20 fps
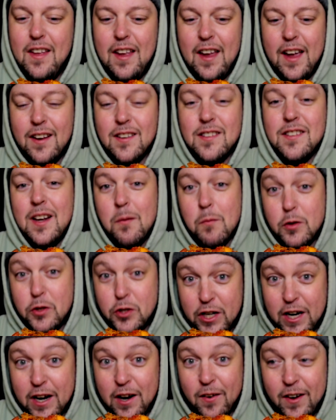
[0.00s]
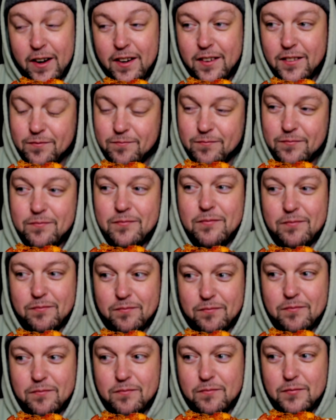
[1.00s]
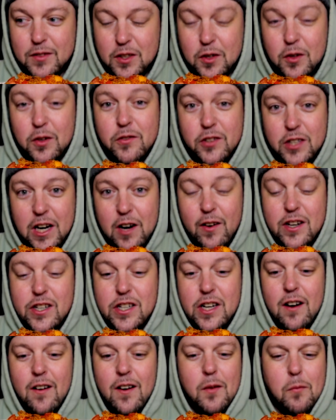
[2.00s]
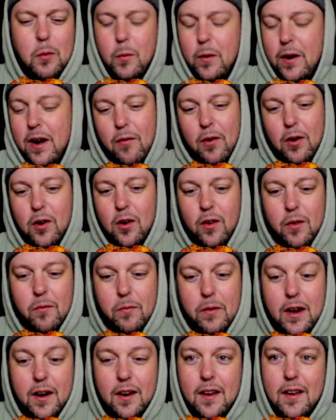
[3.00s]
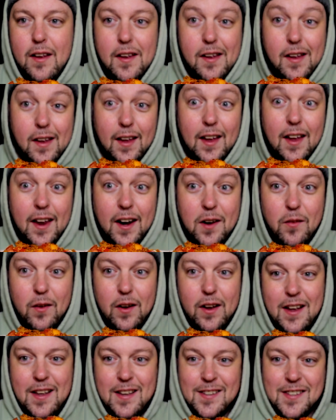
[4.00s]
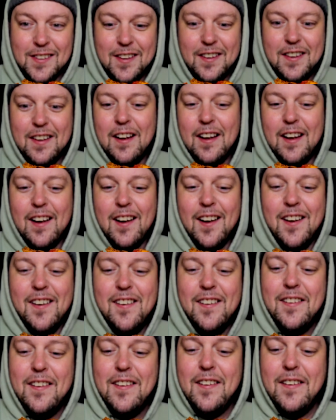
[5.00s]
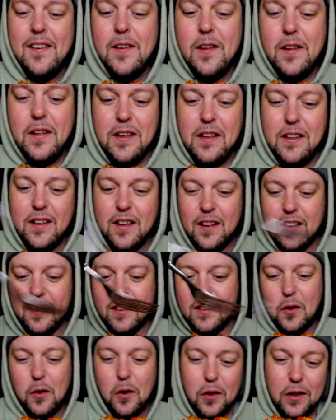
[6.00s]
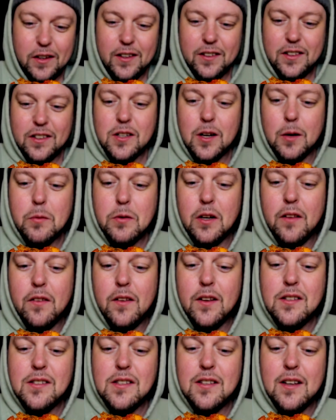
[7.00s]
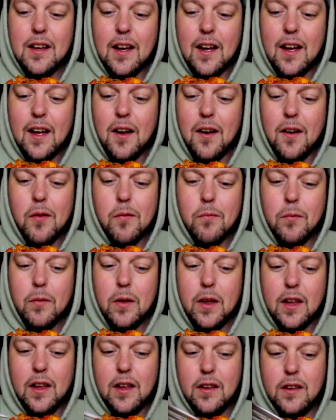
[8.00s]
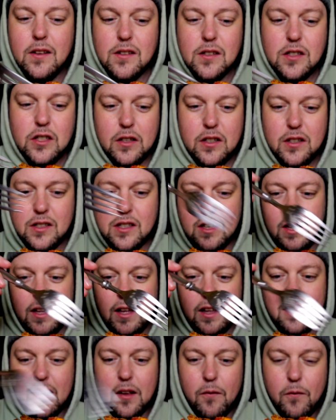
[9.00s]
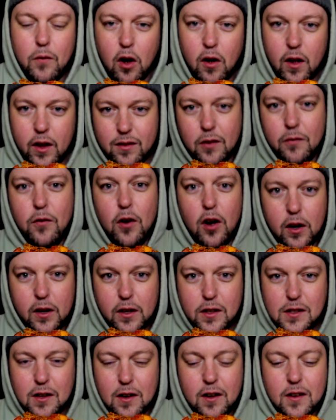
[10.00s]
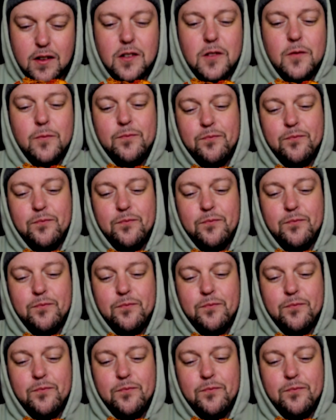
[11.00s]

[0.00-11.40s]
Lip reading: and his name was Jerry, so Cherry Jerry, but we never called him that. Anyways, so a little description on this, it's a vodka sauce.